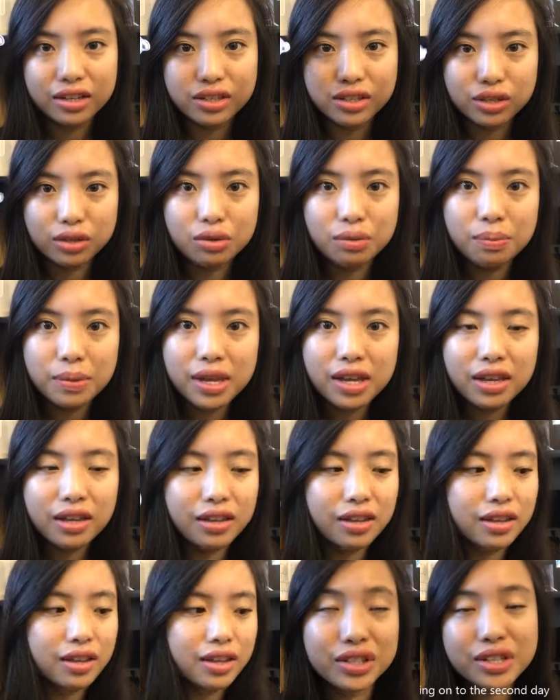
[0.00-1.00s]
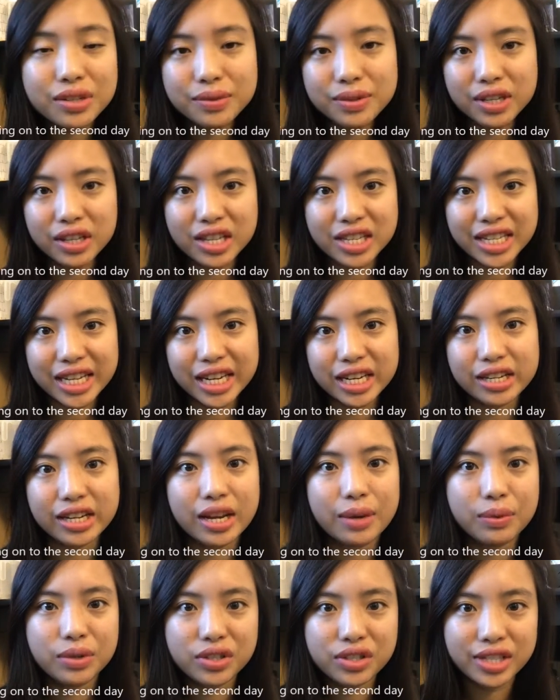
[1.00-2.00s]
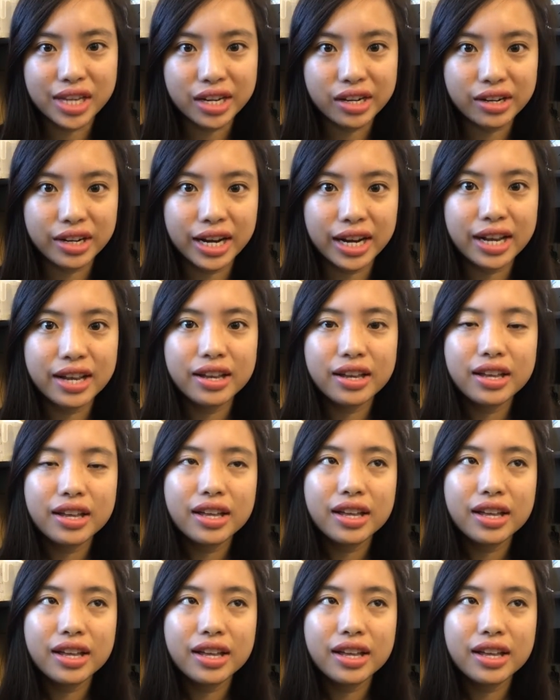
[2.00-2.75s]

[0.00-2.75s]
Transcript: Snoopy. So this was on the second day, which is Saturday.